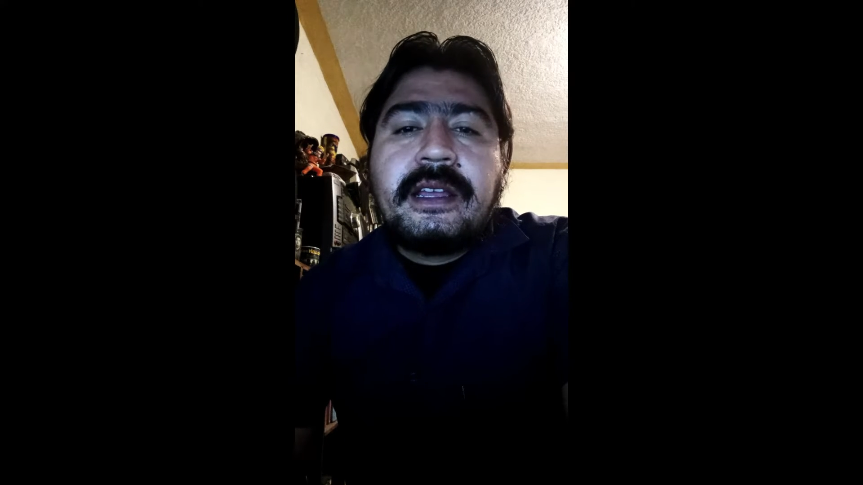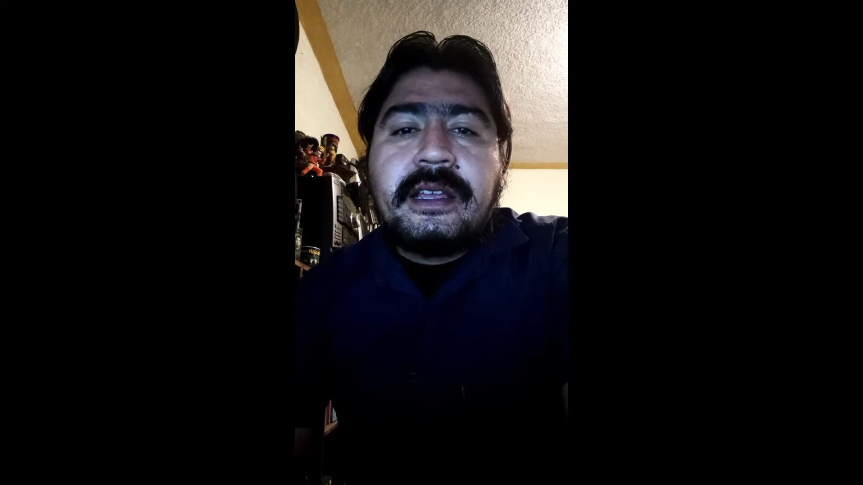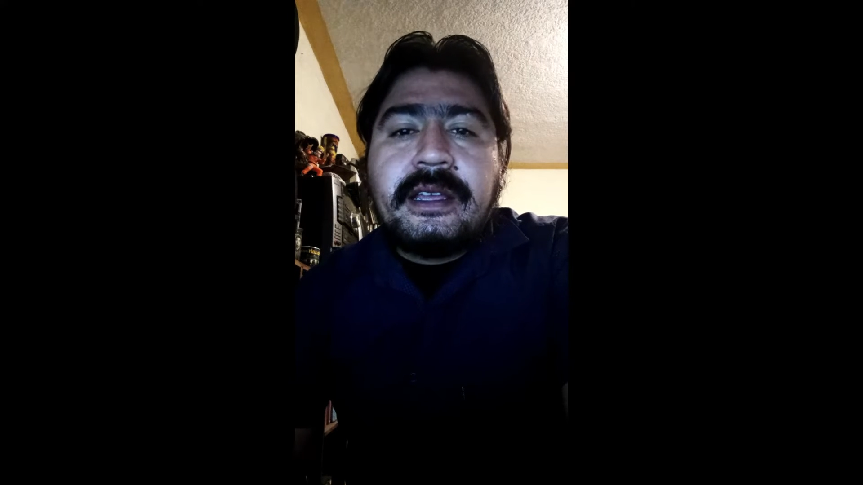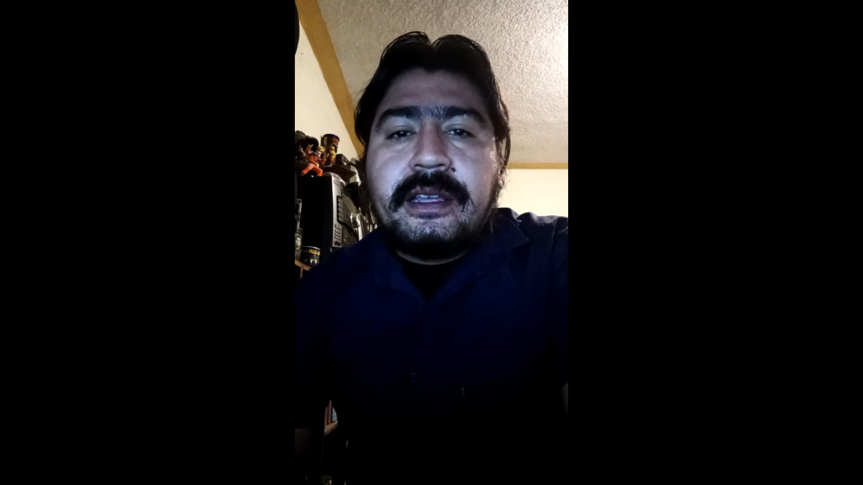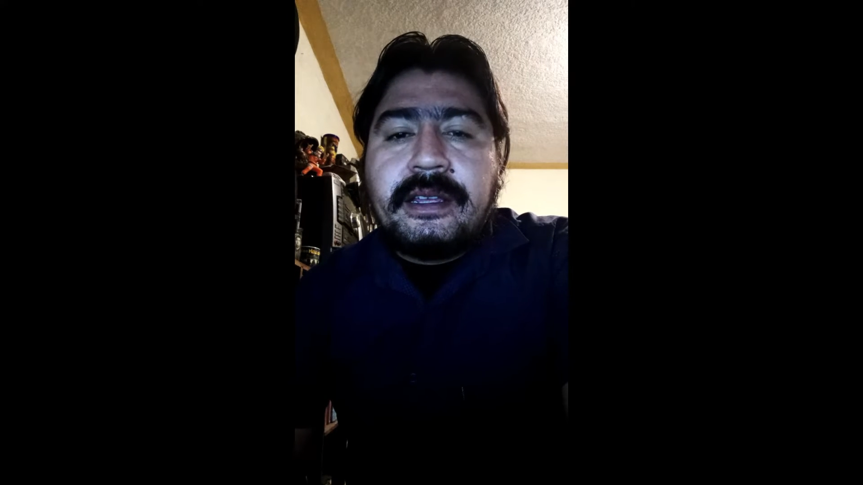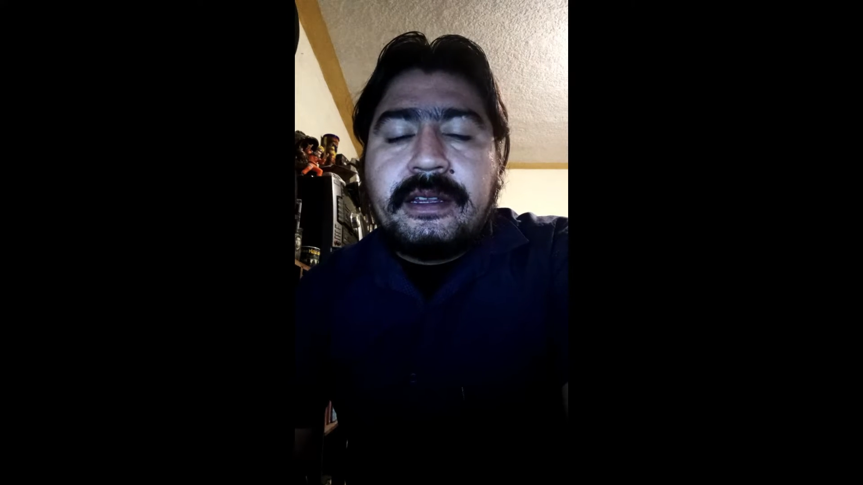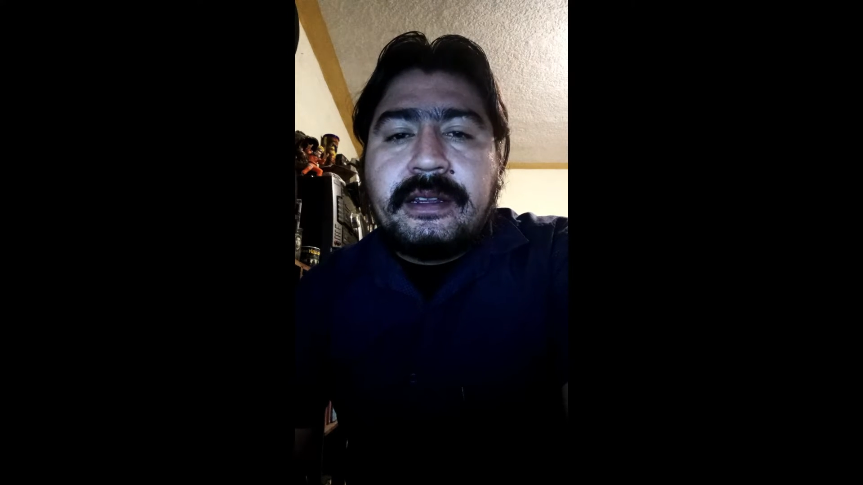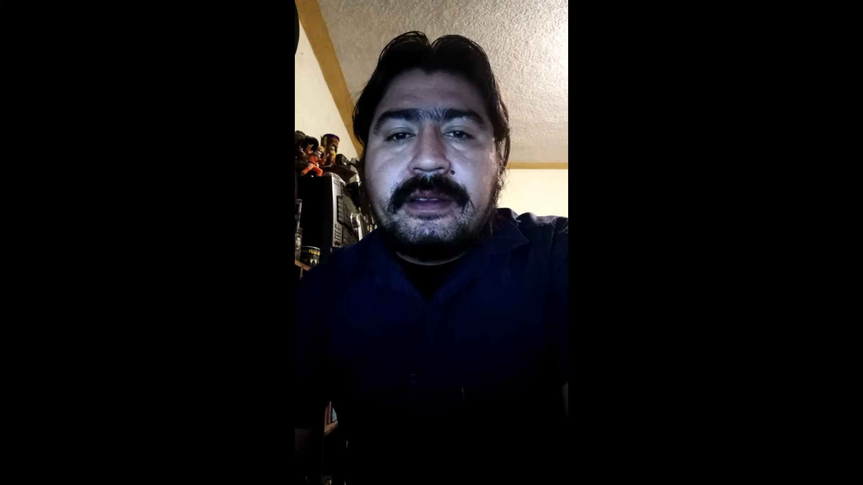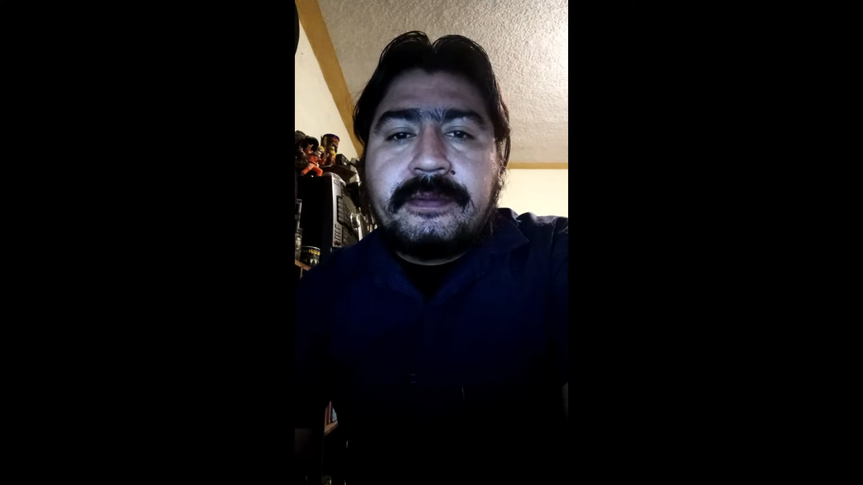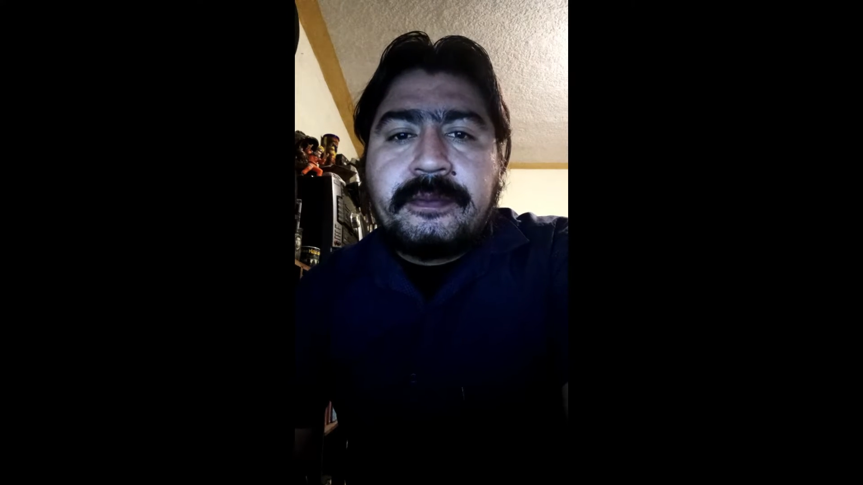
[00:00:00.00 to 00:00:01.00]

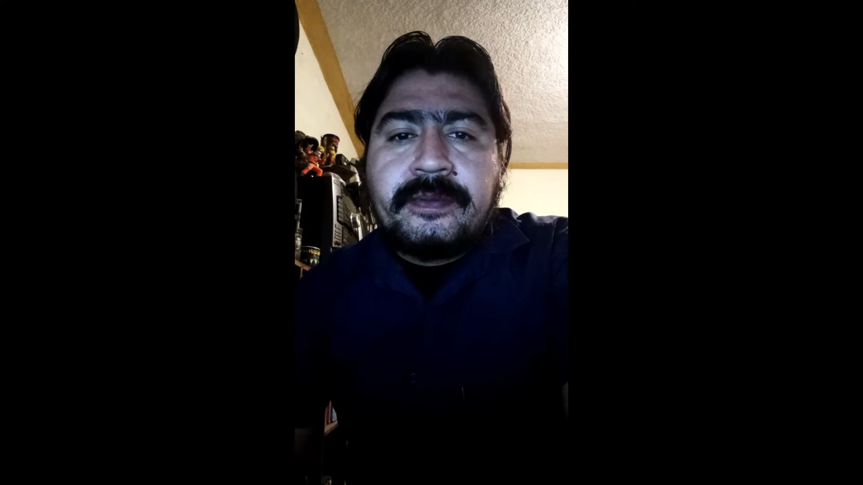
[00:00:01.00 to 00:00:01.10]
in